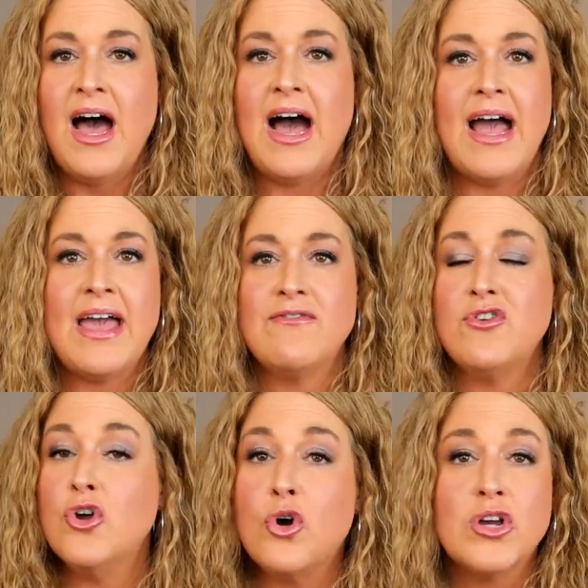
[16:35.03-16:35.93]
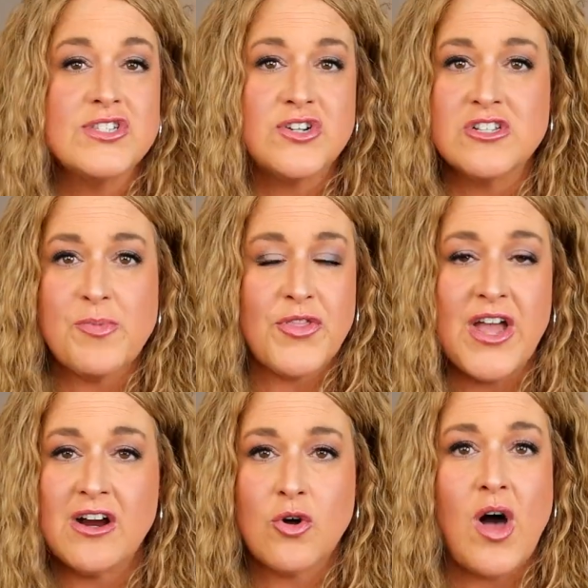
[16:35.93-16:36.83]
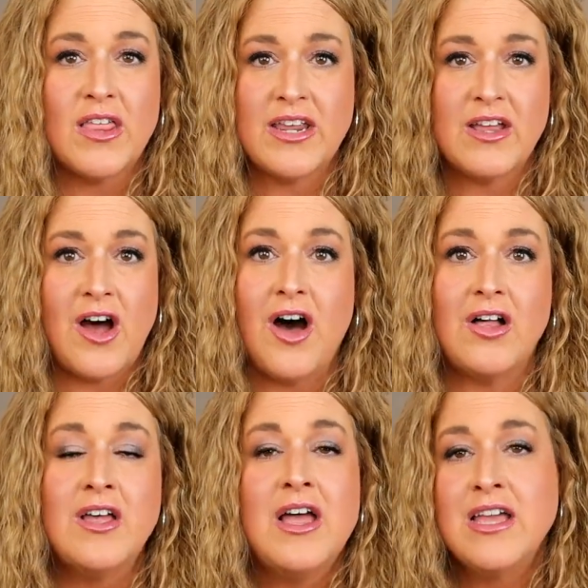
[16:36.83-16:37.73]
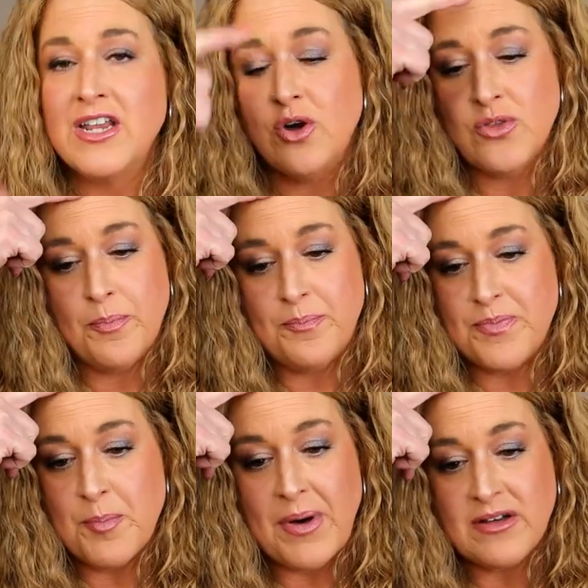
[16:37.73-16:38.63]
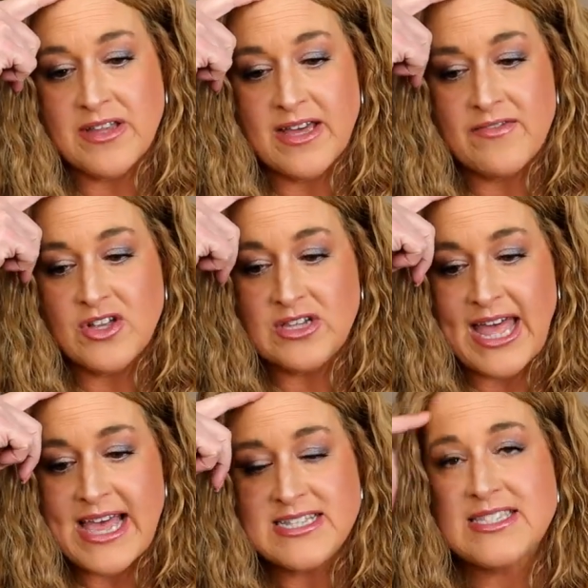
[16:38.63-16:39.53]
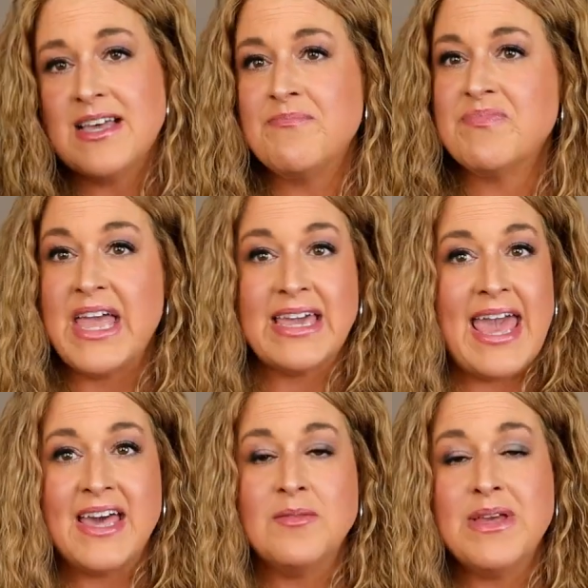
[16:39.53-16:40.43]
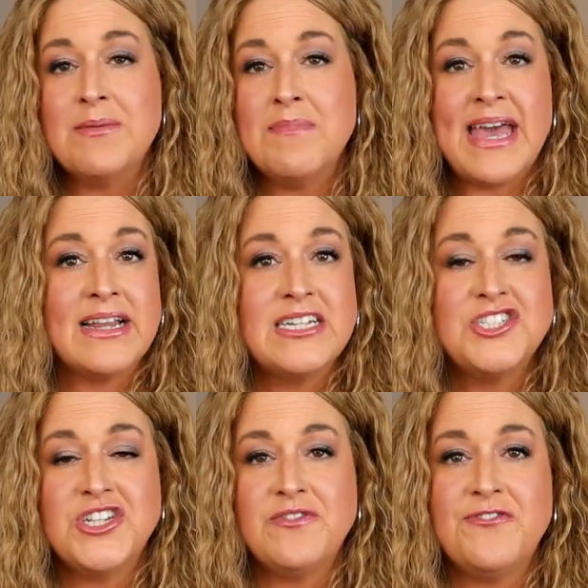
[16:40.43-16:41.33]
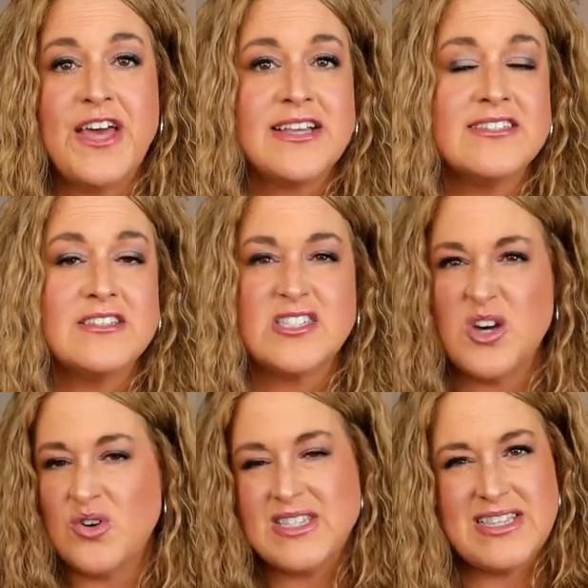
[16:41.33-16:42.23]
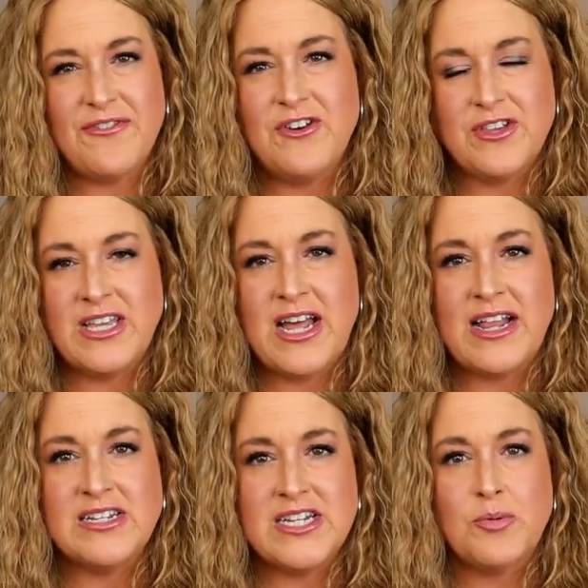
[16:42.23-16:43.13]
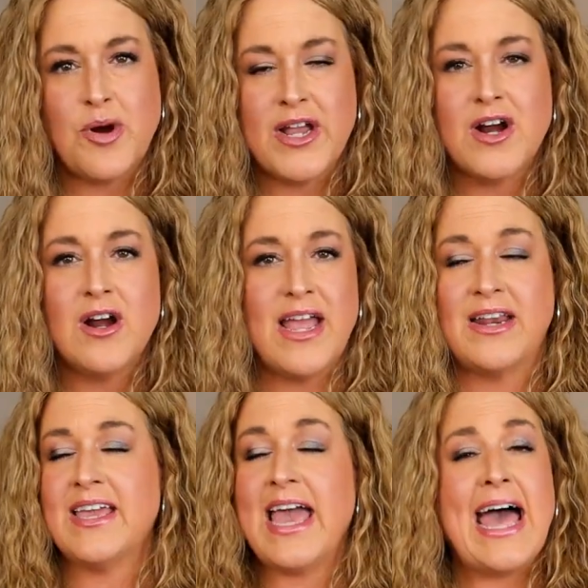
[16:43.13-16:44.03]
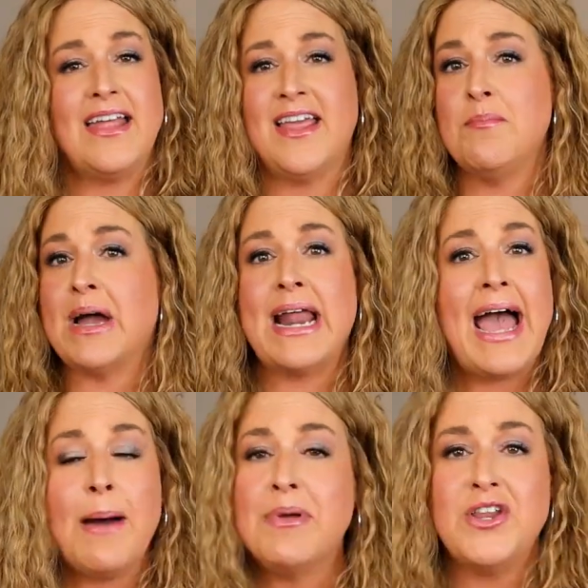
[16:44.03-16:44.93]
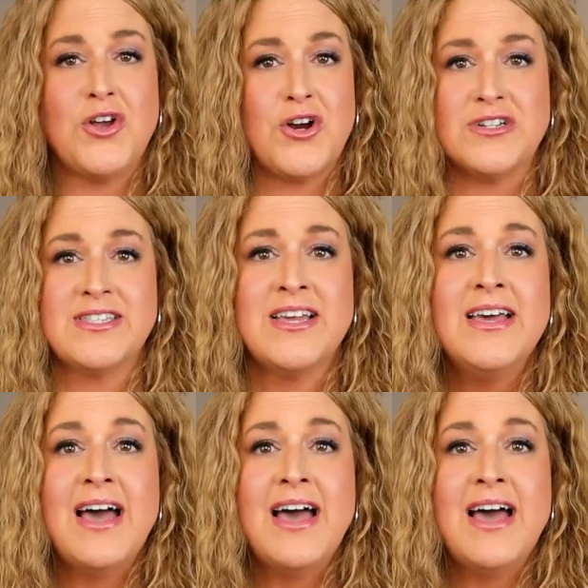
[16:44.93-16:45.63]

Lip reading: I have no concerns about the hair quality at all. You know, the buckling of the lace, it can be managed and fixed, so it's definitely not a deal breaker. And again, it might not happen to yours.